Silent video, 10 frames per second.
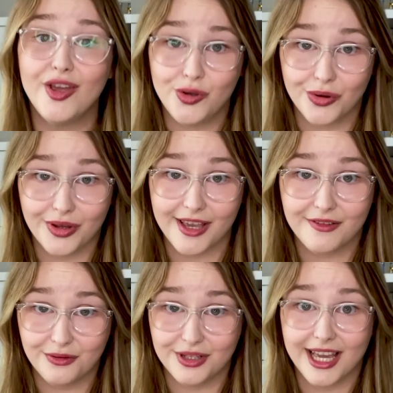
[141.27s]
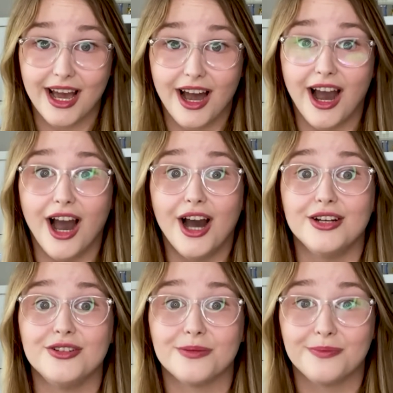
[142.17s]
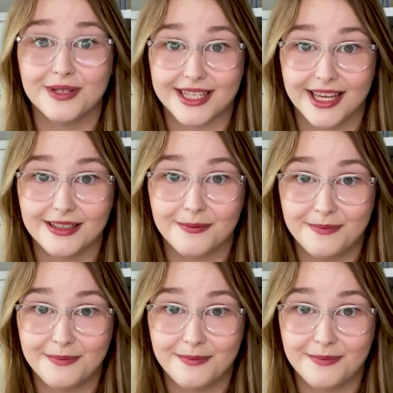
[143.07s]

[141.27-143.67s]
your life will get 100%